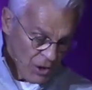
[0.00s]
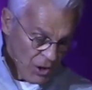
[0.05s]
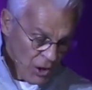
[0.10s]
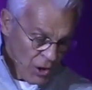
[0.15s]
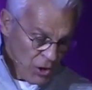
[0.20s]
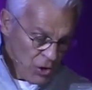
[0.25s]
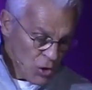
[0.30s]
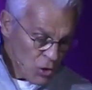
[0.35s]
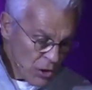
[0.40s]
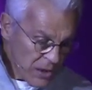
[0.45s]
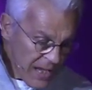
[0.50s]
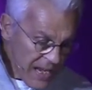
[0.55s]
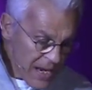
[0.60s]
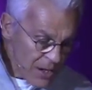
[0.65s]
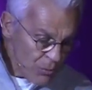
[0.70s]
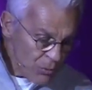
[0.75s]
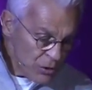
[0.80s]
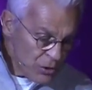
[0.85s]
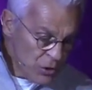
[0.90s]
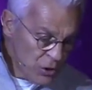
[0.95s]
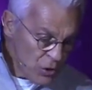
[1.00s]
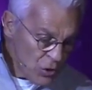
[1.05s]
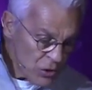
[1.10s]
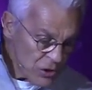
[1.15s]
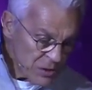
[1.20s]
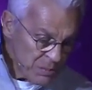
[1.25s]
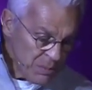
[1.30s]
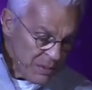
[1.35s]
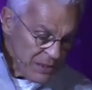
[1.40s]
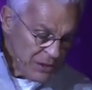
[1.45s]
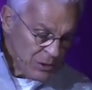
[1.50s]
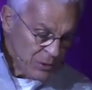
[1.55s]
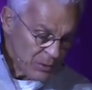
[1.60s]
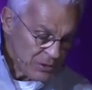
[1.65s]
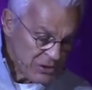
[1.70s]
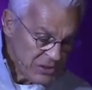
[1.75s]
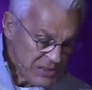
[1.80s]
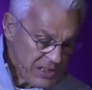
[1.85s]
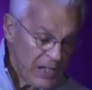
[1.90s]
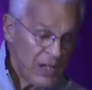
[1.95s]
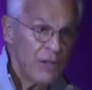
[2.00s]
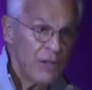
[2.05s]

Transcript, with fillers: You can't reduce me to a set of